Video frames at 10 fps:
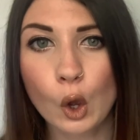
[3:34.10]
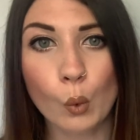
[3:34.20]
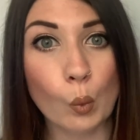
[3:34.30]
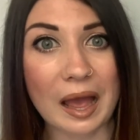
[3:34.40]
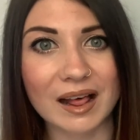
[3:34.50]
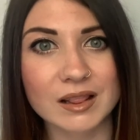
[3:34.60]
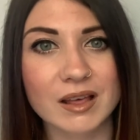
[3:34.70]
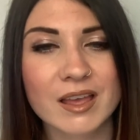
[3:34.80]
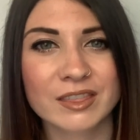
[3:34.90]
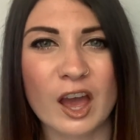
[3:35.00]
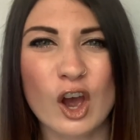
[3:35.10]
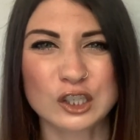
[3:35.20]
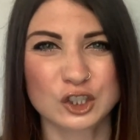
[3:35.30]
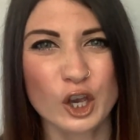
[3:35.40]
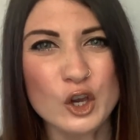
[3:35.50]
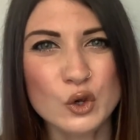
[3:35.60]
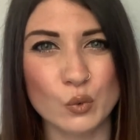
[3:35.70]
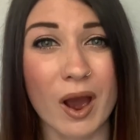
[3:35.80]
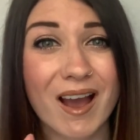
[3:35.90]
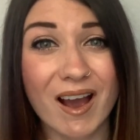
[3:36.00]
well, there are
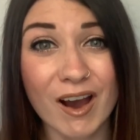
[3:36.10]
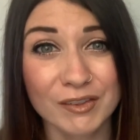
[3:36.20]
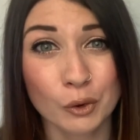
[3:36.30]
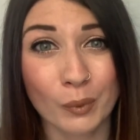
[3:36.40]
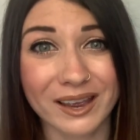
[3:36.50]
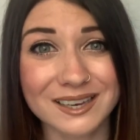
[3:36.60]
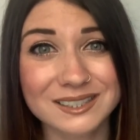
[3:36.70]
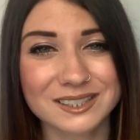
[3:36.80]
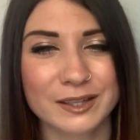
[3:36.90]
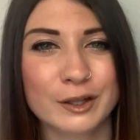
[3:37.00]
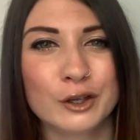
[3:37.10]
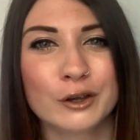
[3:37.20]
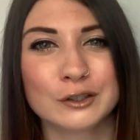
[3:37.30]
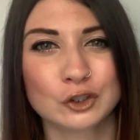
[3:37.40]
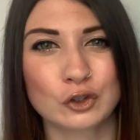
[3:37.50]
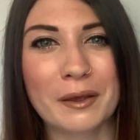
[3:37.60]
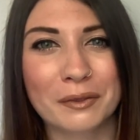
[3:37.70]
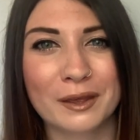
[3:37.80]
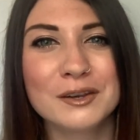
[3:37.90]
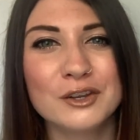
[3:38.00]
two other ways that you can
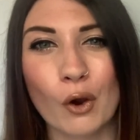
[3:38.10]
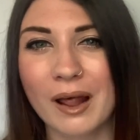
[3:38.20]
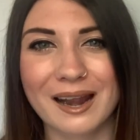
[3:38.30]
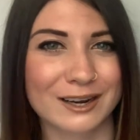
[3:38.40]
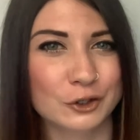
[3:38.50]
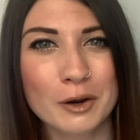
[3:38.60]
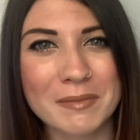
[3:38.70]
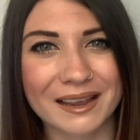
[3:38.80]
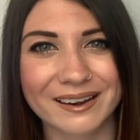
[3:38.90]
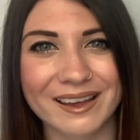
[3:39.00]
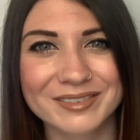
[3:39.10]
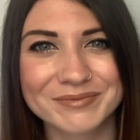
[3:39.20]
strengthen your electromagnet.